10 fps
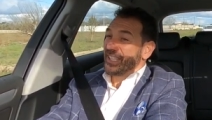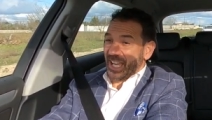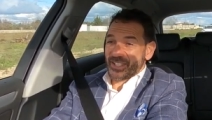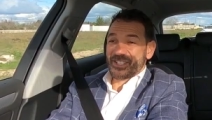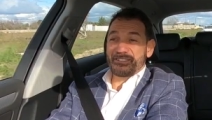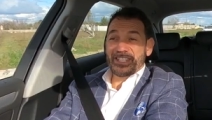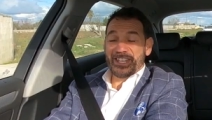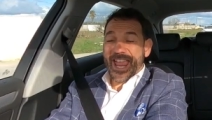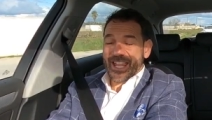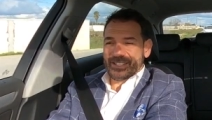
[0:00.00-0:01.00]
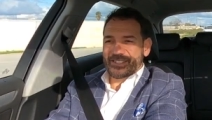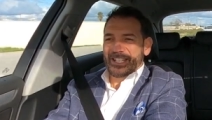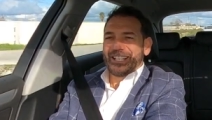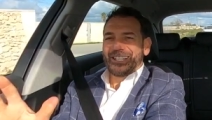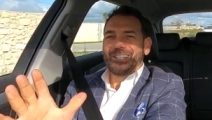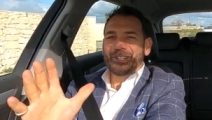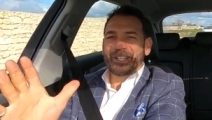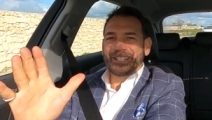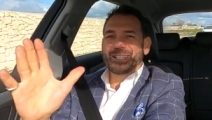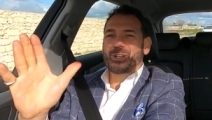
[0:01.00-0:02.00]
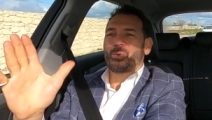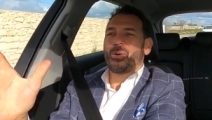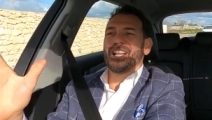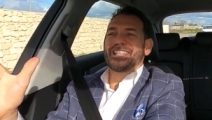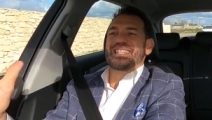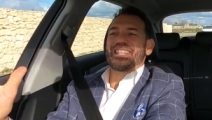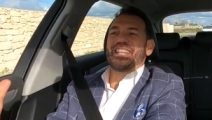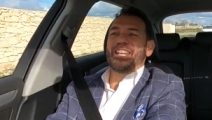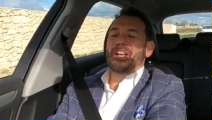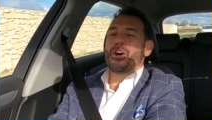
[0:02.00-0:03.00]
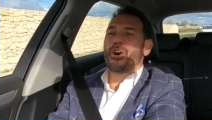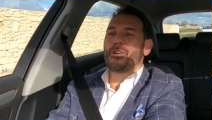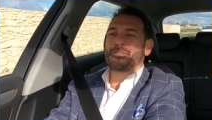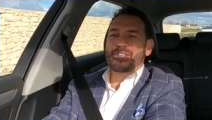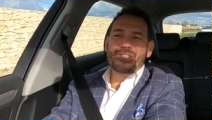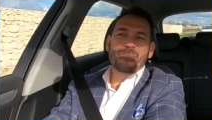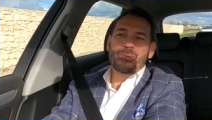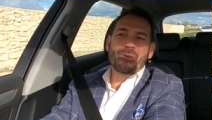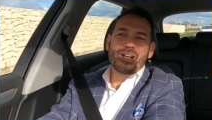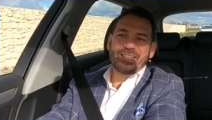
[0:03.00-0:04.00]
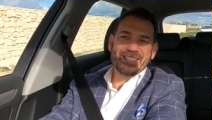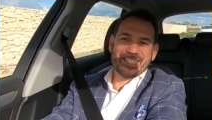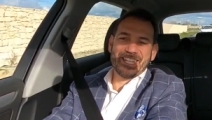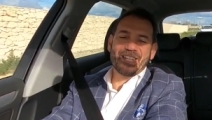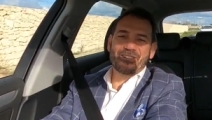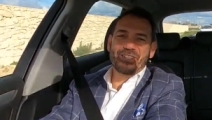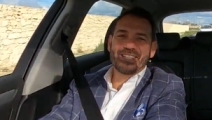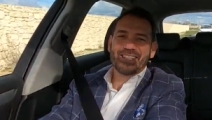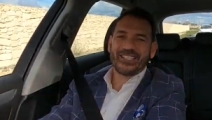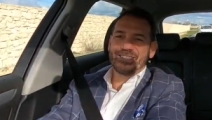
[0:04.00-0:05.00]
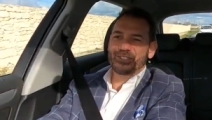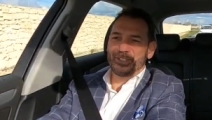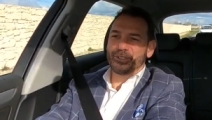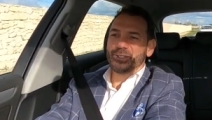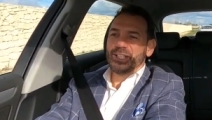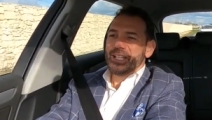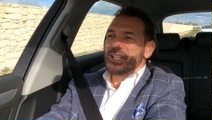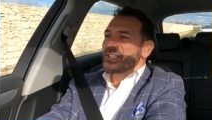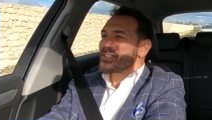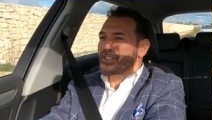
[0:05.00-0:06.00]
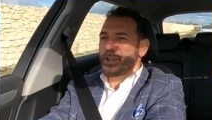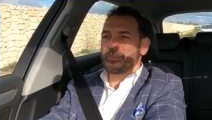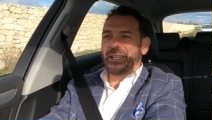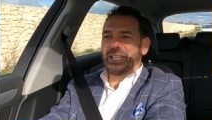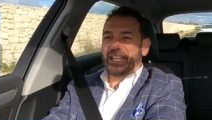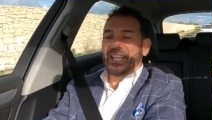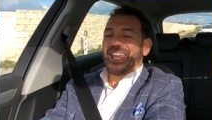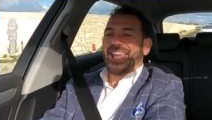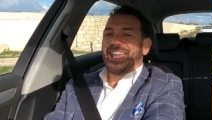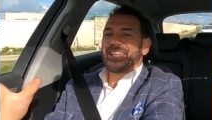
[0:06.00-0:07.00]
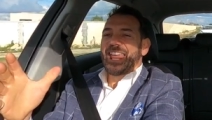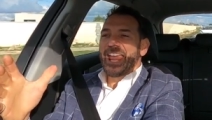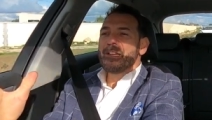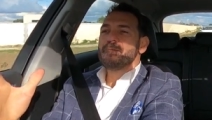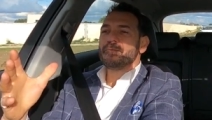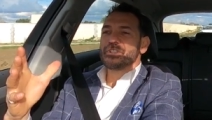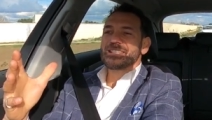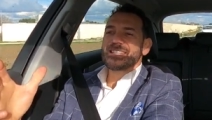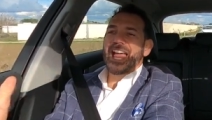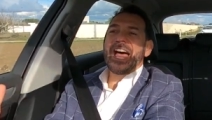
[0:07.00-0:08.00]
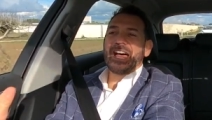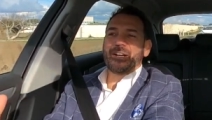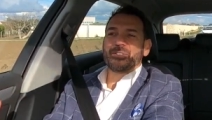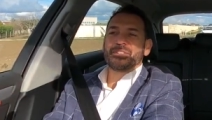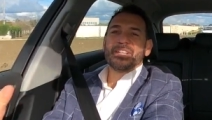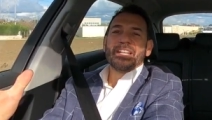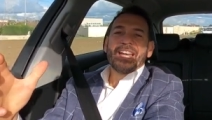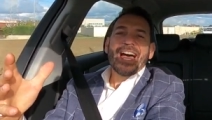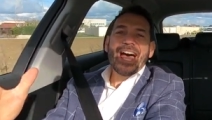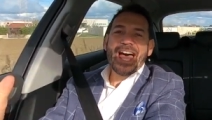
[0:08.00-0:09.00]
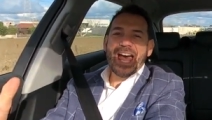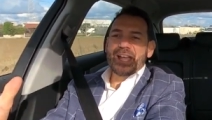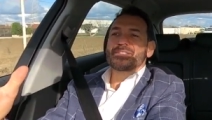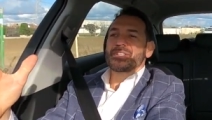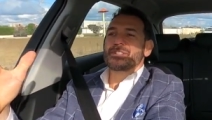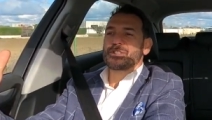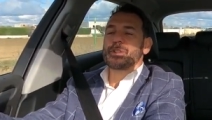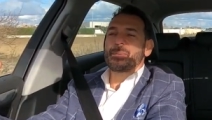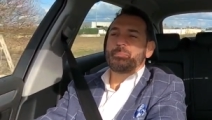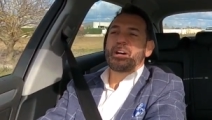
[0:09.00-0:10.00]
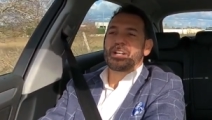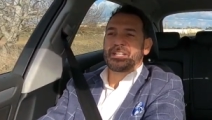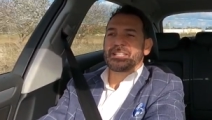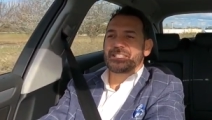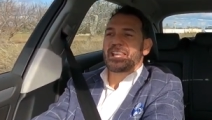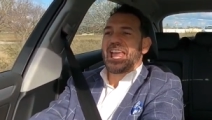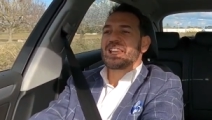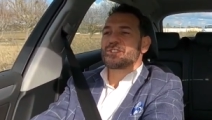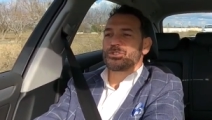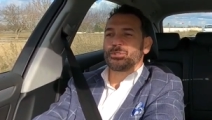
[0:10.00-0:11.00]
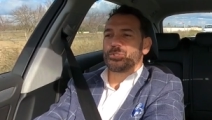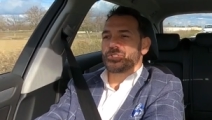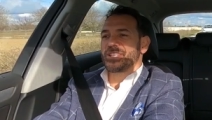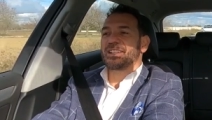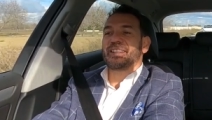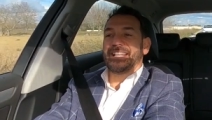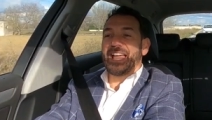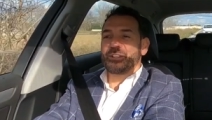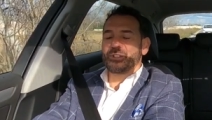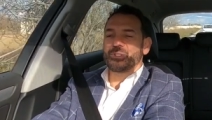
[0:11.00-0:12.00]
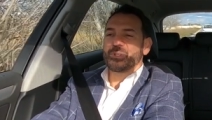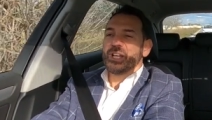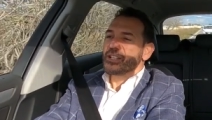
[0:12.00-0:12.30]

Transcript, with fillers: The answer is yes. Look at the quality of the supermarkets here in Salento. So many, and every town has supermarkets and stores that allow you